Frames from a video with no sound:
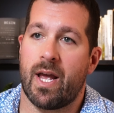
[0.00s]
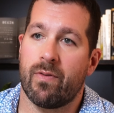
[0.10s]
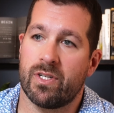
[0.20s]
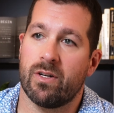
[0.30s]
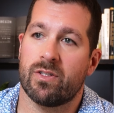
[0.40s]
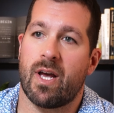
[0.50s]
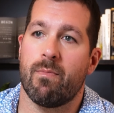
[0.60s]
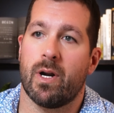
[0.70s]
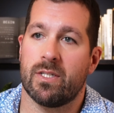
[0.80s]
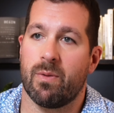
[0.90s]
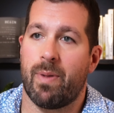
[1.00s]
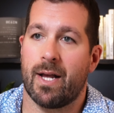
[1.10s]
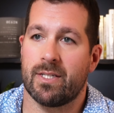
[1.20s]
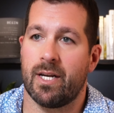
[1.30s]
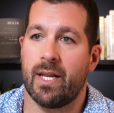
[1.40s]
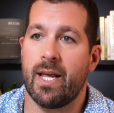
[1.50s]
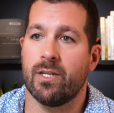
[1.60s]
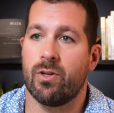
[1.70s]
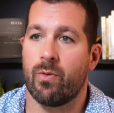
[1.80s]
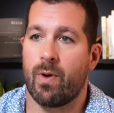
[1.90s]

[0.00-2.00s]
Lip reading: Every single time money's deposited into the